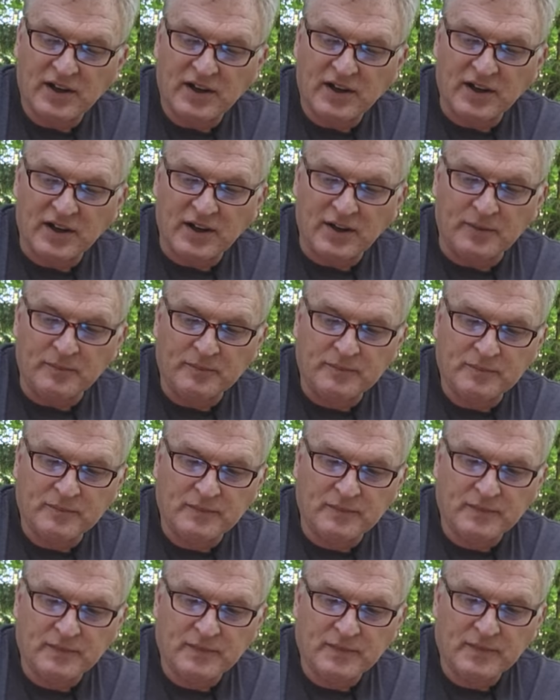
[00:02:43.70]

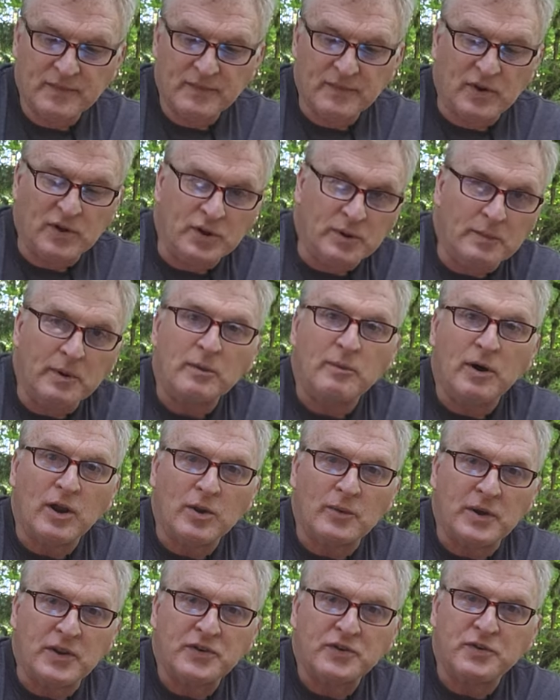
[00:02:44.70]
aluminum all
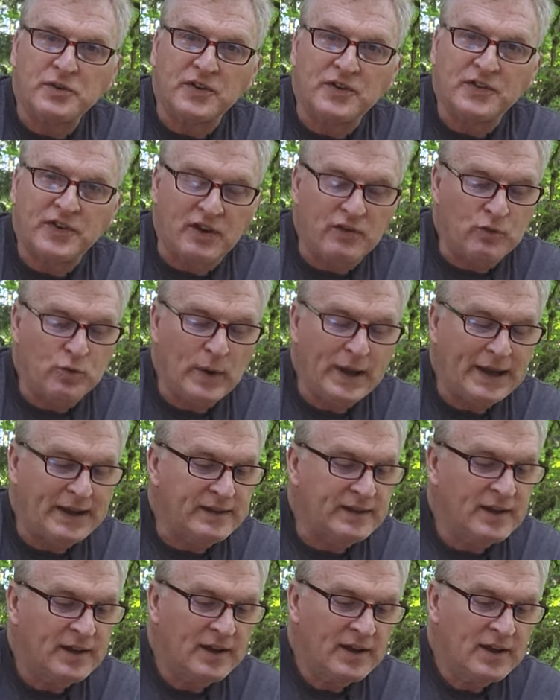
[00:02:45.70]
the way through to save weight.